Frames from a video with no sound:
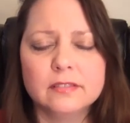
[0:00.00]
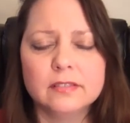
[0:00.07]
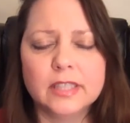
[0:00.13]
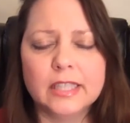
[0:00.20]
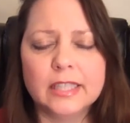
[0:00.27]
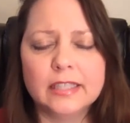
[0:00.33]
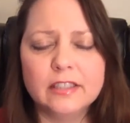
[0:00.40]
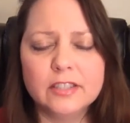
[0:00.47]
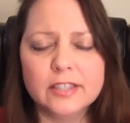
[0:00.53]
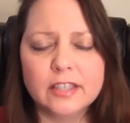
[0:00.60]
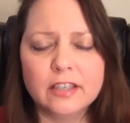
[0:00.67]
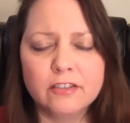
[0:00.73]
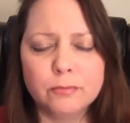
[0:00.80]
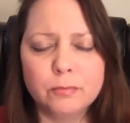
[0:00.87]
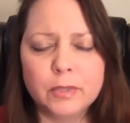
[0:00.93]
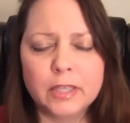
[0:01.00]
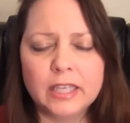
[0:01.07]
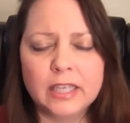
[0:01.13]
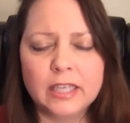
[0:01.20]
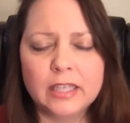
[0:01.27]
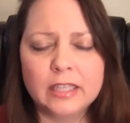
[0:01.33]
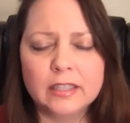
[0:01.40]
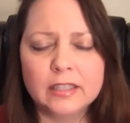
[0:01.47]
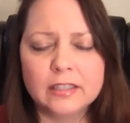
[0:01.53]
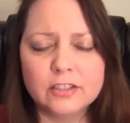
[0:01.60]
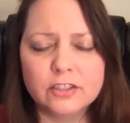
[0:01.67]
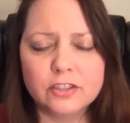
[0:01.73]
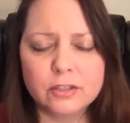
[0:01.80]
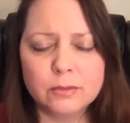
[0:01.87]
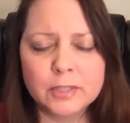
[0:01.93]
Let yourself be an
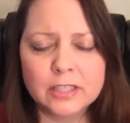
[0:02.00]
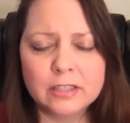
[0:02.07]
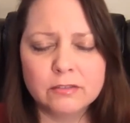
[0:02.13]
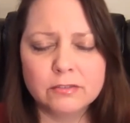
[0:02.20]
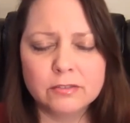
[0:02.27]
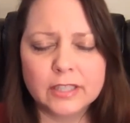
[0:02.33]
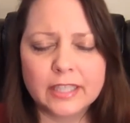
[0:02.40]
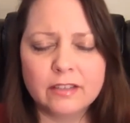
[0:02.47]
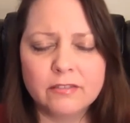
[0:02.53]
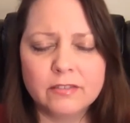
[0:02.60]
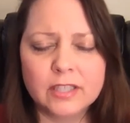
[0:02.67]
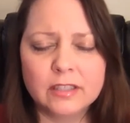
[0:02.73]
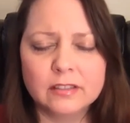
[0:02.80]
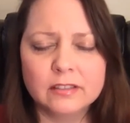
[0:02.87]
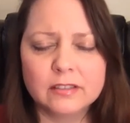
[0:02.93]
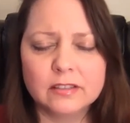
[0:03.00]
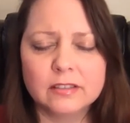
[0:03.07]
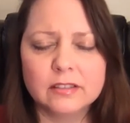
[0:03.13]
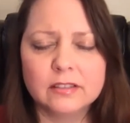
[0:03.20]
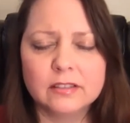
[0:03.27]
instrument of forgiveness.